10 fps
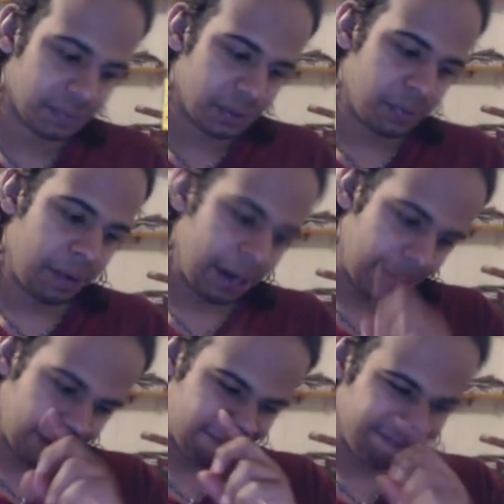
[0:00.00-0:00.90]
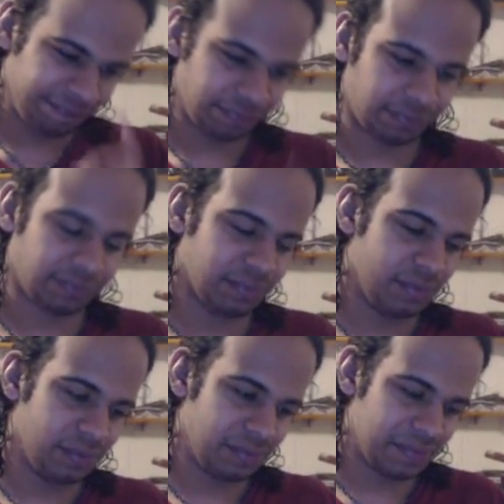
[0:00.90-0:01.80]
where
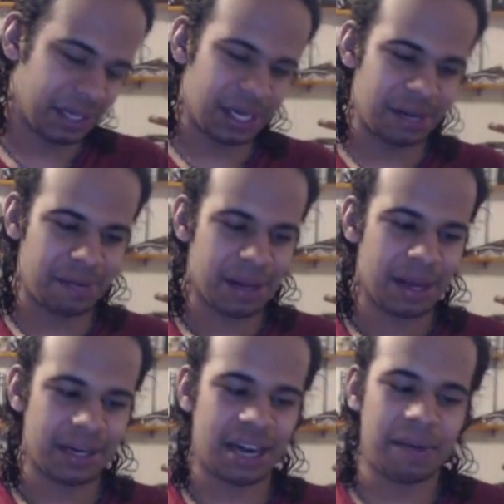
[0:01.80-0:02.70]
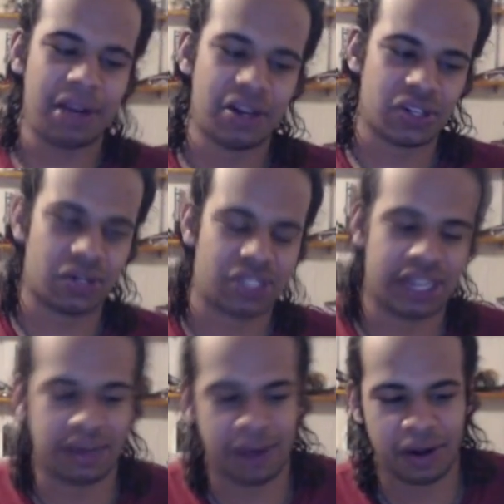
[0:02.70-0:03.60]
Dominator's sitting
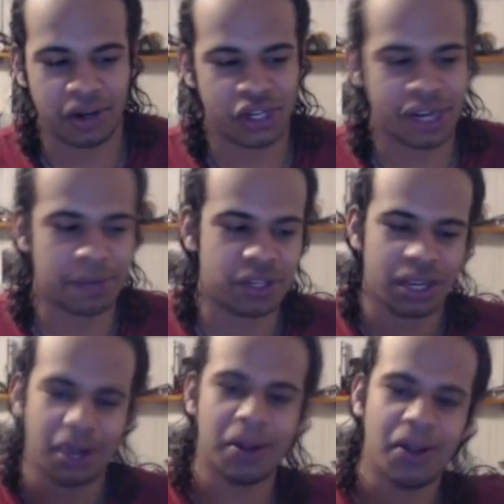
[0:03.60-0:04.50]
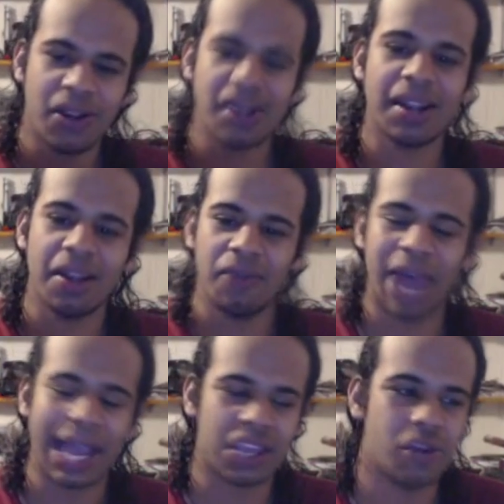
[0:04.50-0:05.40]
around her ship just
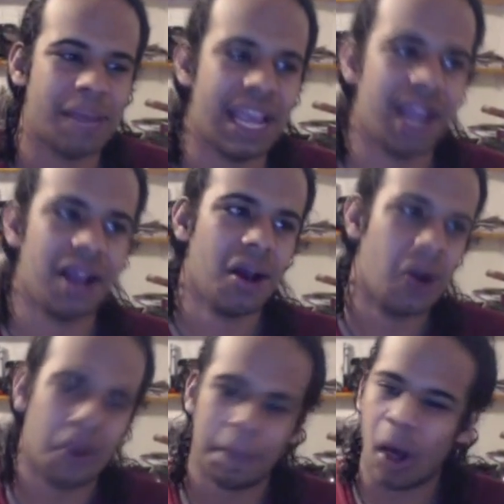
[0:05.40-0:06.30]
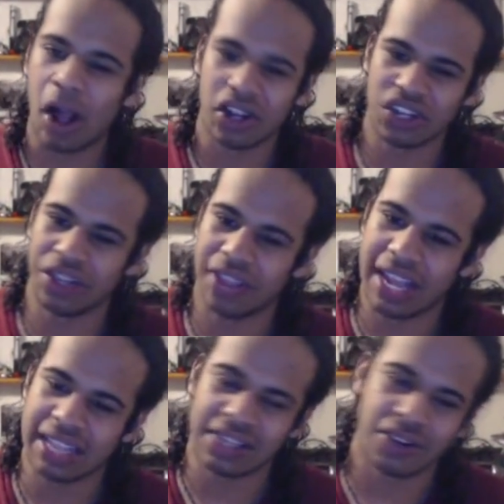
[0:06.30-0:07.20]
vacuuming or polishing things, and
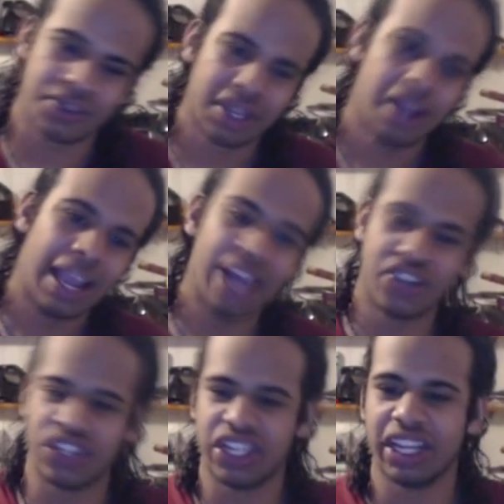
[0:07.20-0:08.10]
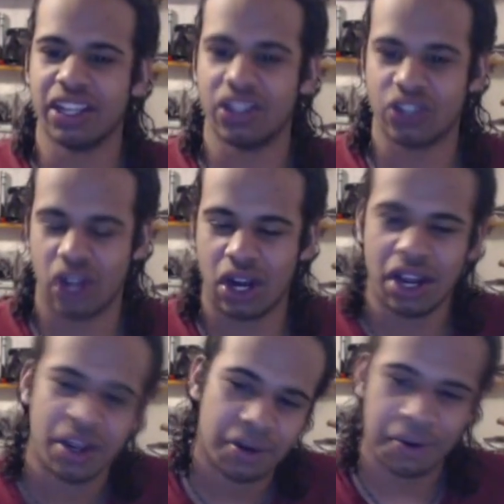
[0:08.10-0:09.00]
she goes, and she's singing the song,
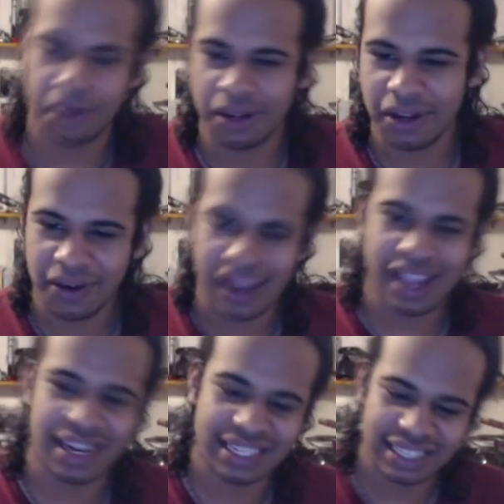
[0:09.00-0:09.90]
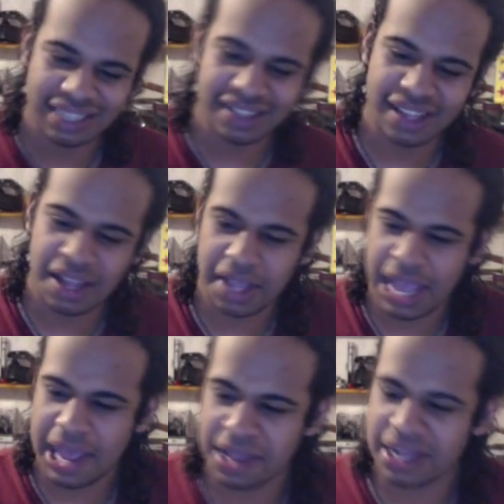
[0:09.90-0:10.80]
you're the greatest in the
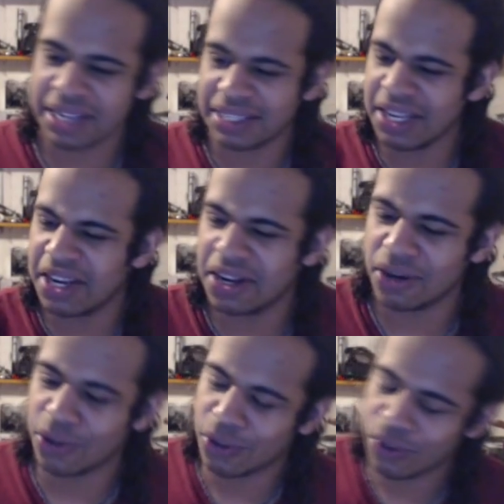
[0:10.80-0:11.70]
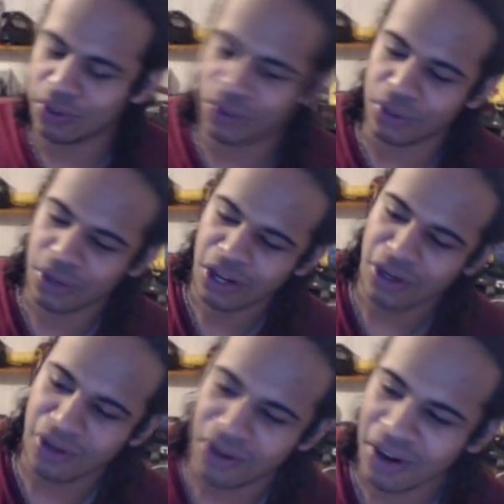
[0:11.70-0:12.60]
galaxy.
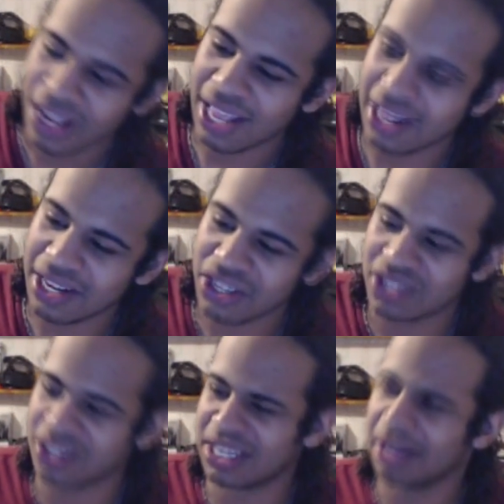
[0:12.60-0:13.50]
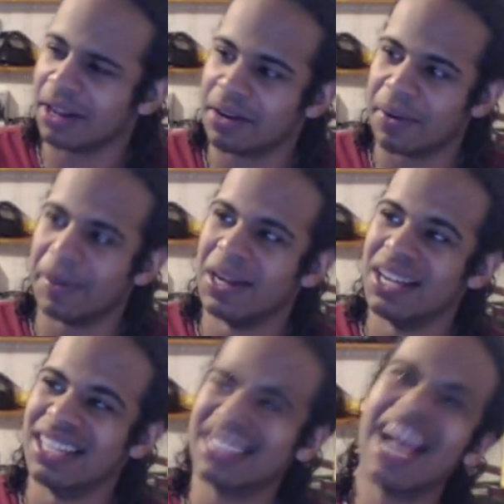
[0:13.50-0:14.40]
And then she starts singing, like, going,
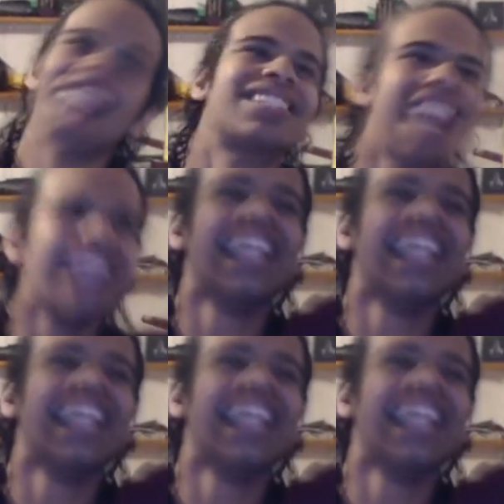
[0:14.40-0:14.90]
gosh dang, that